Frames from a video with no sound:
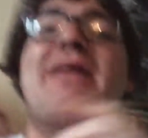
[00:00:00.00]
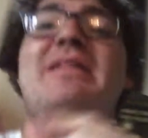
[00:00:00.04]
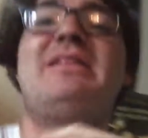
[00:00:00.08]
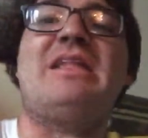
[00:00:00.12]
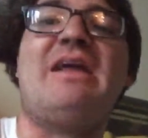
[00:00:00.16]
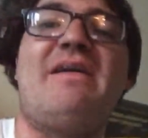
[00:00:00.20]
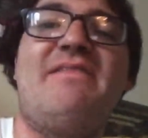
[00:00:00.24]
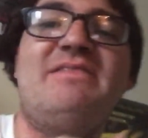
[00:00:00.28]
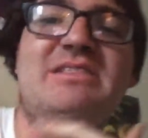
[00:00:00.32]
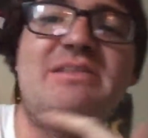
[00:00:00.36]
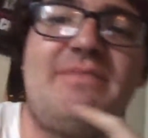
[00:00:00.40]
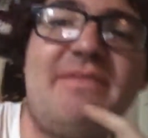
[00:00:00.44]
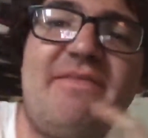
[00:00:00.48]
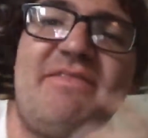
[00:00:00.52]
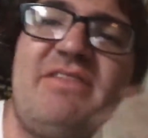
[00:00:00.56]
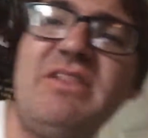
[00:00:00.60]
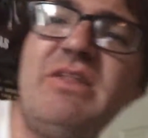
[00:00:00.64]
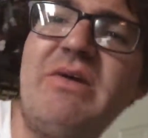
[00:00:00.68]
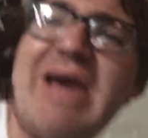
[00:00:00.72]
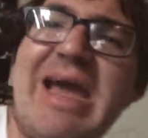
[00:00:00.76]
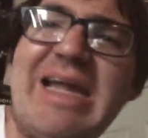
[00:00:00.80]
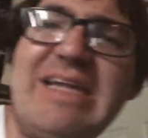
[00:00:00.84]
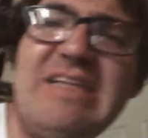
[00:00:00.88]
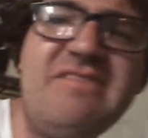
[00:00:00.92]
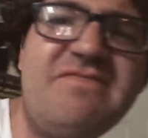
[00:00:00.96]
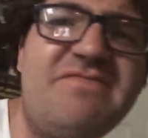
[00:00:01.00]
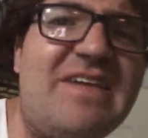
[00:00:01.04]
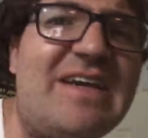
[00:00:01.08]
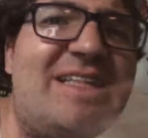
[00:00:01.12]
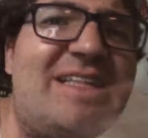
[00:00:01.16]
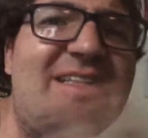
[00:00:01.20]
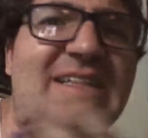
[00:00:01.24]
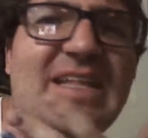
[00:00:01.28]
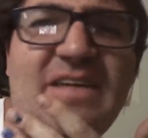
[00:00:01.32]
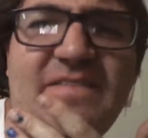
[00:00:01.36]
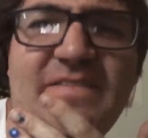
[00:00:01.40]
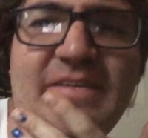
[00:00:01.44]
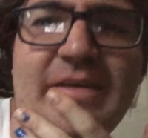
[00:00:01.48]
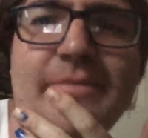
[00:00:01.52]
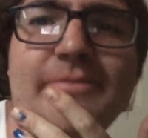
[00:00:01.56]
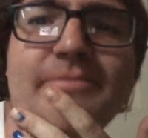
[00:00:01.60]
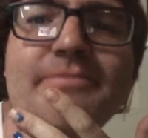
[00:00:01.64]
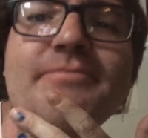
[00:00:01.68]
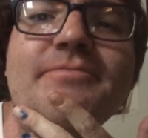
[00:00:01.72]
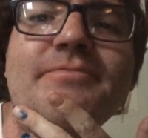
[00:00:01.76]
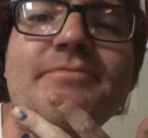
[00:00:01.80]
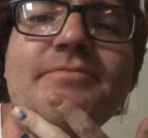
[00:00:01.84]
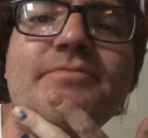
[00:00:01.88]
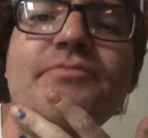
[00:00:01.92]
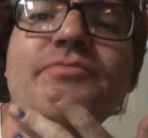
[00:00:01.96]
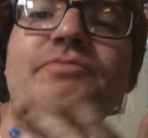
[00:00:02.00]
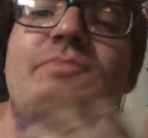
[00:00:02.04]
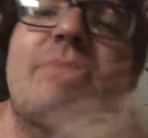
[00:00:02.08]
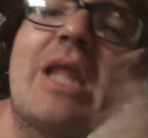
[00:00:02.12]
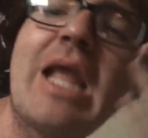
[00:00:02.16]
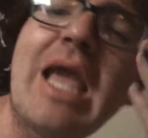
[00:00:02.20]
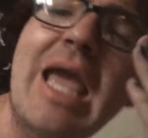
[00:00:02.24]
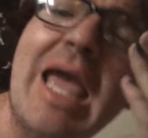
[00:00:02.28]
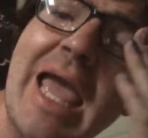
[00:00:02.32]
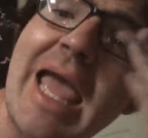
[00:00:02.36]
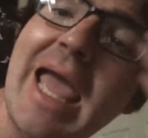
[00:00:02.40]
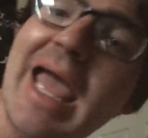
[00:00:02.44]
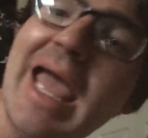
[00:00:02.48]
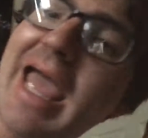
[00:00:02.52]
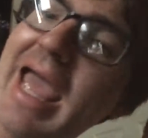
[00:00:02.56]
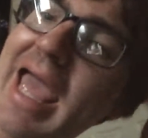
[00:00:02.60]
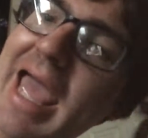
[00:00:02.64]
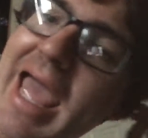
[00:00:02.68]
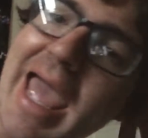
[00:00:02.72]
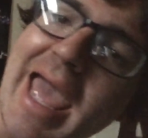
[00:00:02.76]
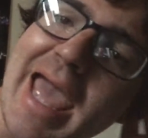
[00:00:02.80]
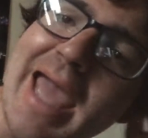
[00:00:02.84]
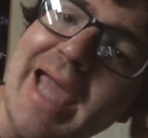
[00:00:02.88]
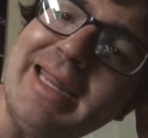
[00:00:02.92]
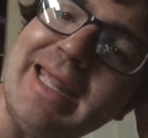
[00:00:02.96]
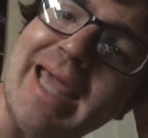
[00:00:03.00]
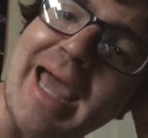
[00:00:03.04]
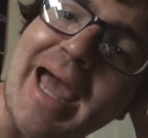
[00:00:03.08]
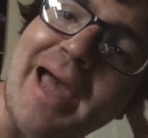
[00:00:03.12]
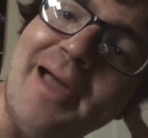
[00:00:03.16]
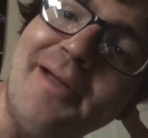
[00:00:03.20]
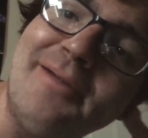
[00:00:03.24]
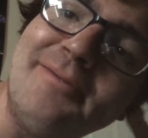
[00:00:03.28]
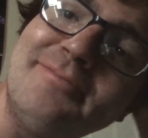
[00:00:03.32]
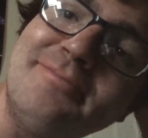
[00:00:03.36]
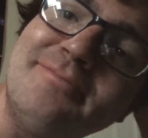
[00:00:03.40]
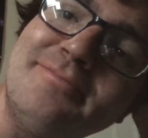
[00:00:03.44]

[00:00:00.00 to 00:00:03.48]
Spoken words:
I loved him, even though I didn't fucking love him. And yeah.